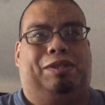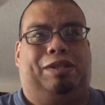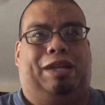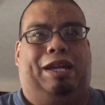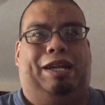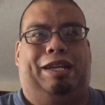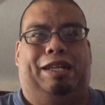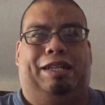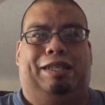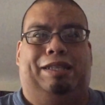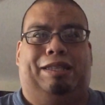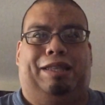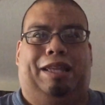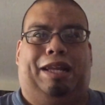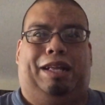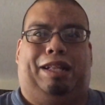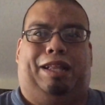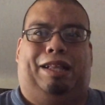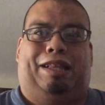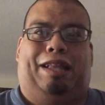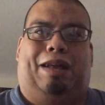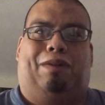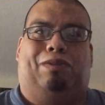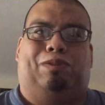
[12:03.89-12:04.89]
Is I didn't
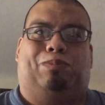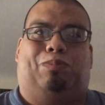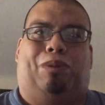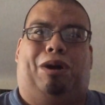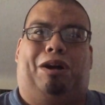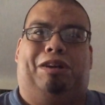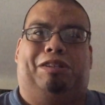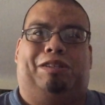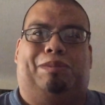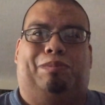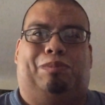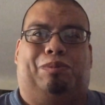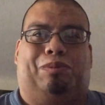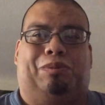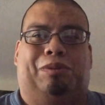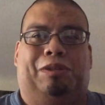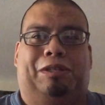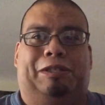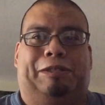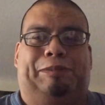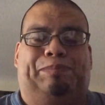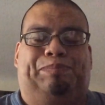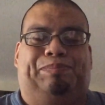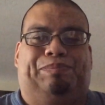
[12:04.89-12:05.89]
think that was possible.
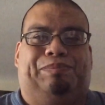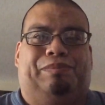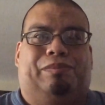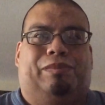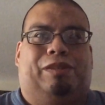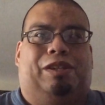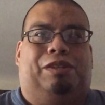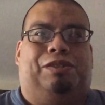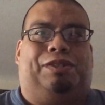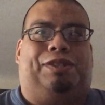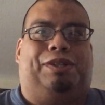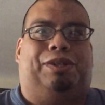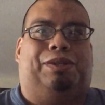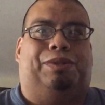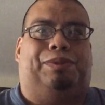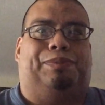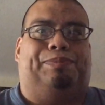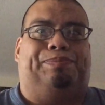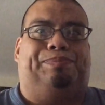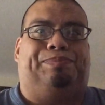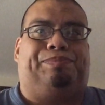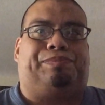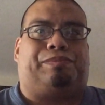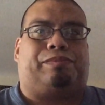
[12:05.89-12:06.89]

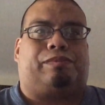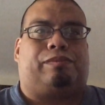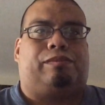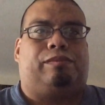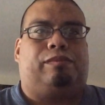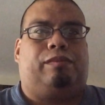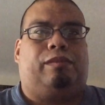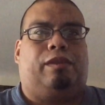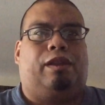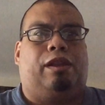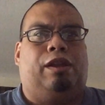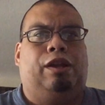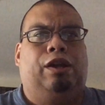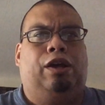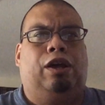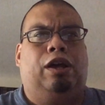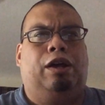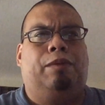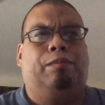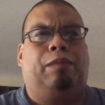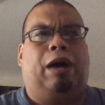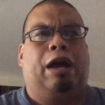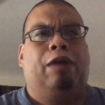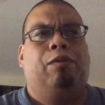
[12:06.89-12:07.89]
So
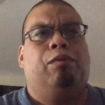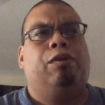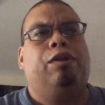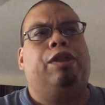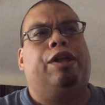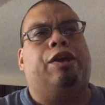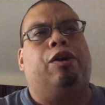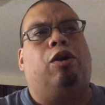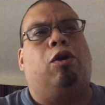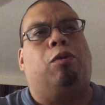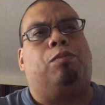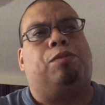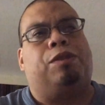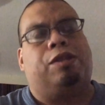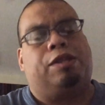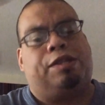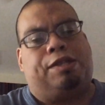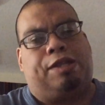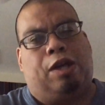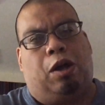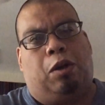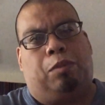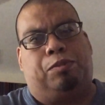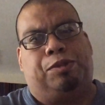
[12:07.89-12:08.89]
I really hope that
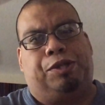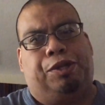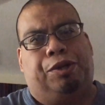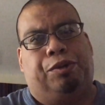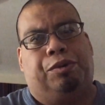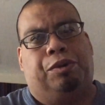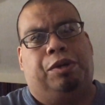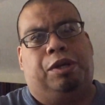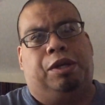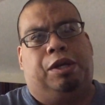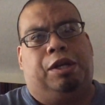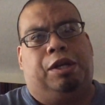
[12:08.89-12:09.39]
this helps you.